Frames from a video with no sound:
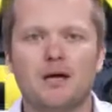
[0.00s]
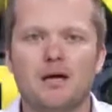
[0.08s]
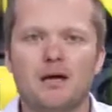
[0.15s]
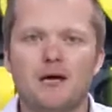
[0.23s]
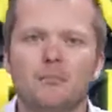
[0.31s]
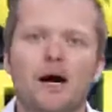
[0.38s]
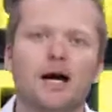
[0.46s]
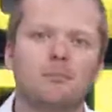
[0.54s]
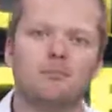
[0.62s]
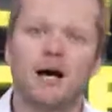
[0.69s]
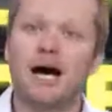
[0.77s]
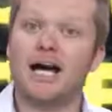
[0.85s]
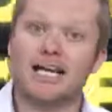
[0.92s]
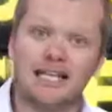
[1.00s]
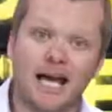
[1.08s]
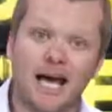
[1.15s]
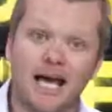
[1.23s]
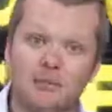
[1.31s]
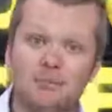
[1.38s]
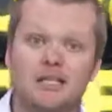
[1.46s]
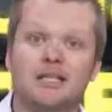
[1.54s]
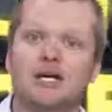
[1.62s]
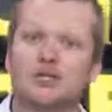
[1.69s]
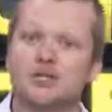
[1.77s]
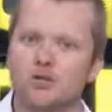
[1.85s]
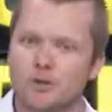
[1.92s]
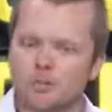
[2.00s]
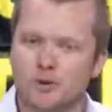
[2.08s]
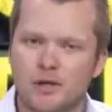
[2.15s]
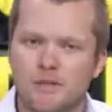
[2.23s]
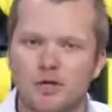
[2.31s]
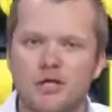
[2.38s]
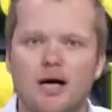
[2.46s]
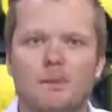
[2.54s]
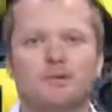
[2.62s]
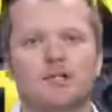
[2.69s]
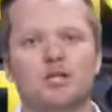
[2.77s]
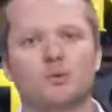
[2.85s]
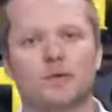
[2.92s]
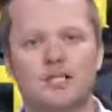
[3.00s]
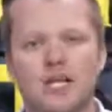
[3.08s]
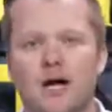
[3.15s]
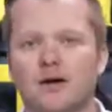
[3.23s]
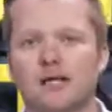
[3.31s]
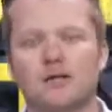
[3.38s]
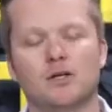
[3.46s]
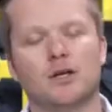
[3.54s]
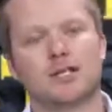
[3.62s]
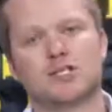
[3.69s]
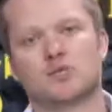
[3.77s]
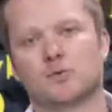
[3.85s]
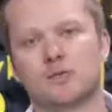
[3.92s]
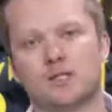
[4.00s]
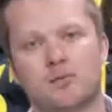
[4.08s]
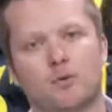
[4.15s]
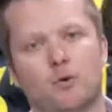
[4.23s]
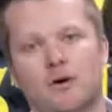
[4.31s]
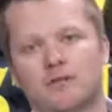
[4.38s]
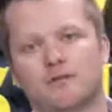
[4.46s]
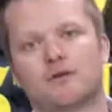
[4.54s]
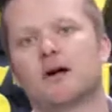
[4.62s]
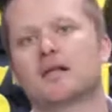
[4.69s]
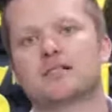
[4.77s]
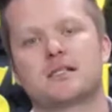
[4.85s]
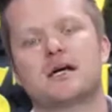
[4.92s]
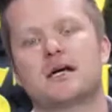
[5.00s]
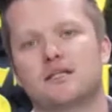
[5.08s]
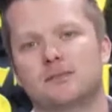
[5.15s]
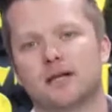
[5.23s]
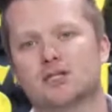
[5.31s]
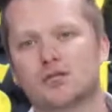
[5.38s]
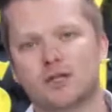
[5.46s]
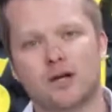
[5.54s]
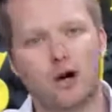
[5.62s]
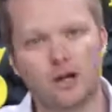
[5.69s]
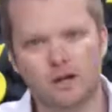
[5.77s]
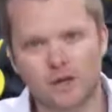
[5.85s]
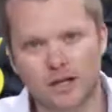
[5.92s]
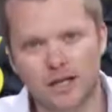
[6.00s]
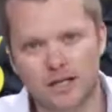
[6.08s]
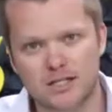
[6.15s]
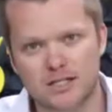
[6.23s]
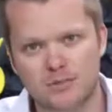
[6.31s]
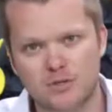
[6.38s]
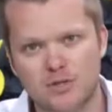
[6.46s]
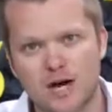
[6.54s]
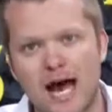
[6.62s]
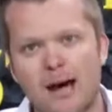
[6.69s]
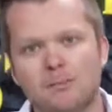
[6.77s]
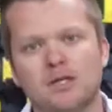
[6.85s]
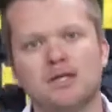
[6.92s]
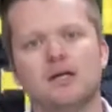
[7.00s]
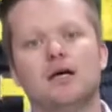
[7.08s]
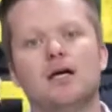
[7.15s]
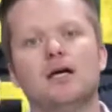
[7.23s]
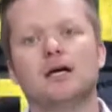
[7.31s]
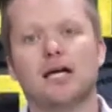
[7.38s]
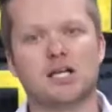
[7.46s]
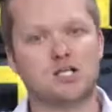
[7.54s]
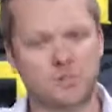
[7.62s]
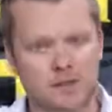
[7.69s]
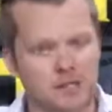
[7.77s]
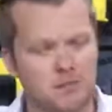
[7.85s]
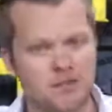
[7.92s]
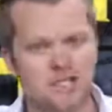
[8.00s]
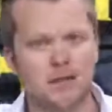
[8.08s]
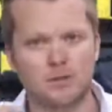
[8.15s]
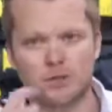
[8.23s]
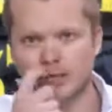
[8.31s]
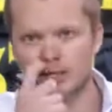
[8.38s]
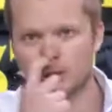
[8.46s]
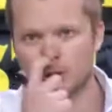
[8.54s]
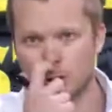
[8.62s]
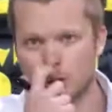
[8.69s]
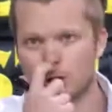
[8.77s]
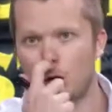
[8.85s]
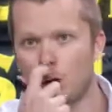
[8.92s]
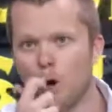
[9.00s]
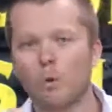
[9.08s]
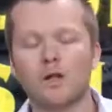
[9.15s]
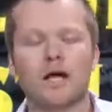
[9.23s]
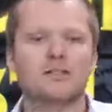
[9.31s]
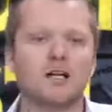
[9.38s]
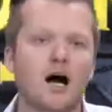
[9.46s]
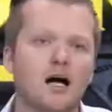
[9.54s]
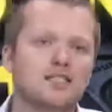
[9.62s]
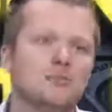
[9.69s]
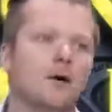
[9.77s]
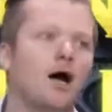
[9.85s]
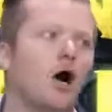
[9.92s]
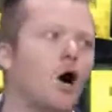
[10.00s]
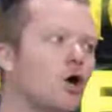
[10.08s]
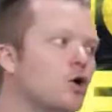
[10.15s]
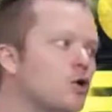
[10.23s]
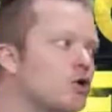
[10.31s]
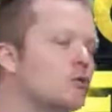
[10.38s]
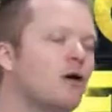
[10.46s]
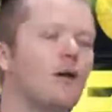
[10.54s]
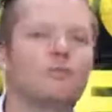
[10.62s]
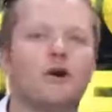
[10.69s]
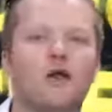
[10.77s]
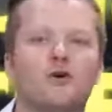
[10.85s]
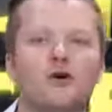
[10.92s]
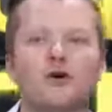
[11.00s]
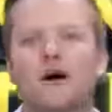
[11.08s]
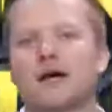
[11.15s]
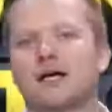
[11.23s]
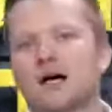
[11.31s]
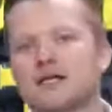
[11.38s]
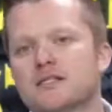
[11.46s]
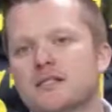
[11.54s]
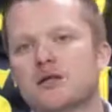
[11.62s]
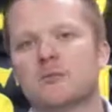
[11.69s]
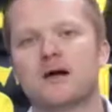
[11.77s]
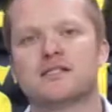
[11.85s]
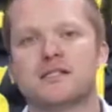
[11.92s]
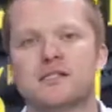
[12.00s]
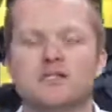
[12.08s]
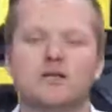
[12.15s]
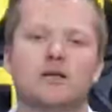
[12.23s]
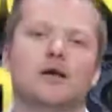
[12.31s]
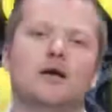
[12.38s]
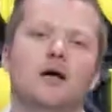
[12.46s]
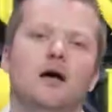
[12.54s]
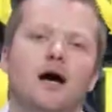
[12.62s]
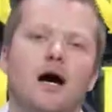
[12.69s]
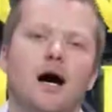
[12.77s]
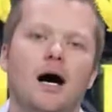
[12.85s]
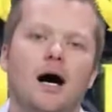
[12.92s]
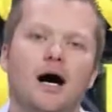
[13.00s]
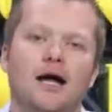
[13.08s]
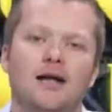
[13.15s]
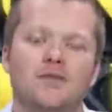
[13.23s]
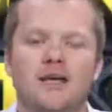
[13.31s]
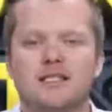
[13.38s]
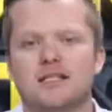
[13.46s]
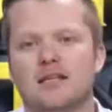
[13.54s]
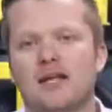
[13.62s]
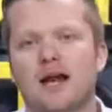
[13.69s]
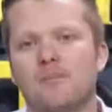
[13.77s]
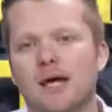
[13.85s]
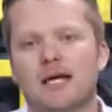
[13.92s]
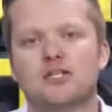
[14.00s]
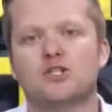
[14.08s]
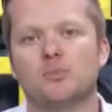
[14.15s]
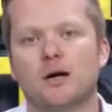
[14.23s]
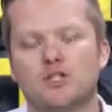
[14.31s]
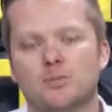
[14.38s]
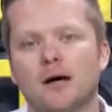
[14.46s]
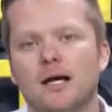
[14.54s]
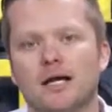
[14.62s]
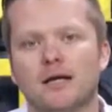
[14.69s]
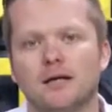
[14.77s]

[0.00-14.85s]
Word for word: But by again, because you're a premier company, you reach out, hey, look, it's really important for us to make sure that all of our customers are happy. Explain to me some of your concerns. Oh, well, I talked to my uncle or my brother or my cousin or my sister, uh, and they said that I paid too much money.